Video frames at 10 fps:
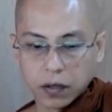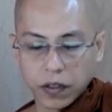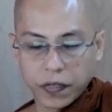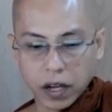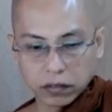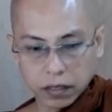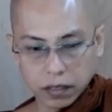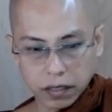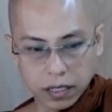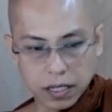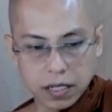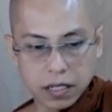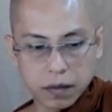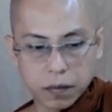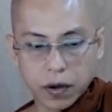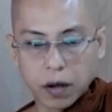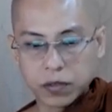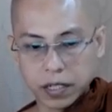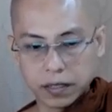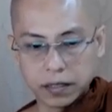without the
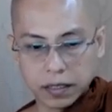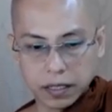prompting,